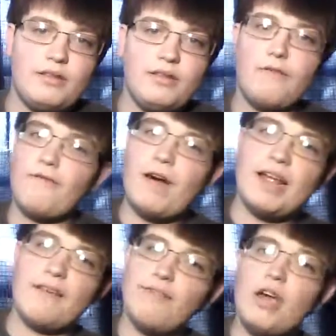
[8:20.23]
you
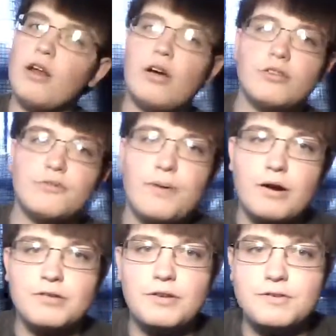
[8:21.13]
find if you got 100
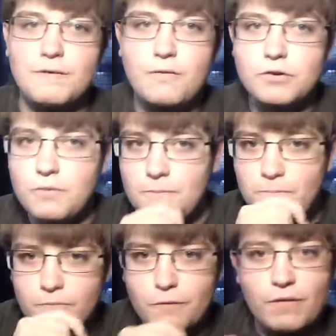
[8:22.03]
power cells in the first one,
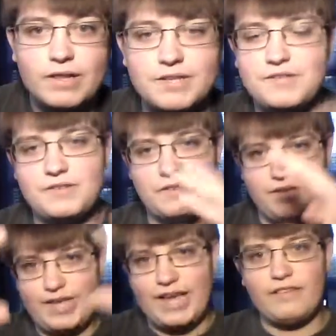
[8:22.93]
you find this
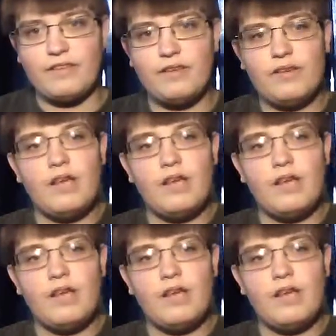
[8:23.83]
gate.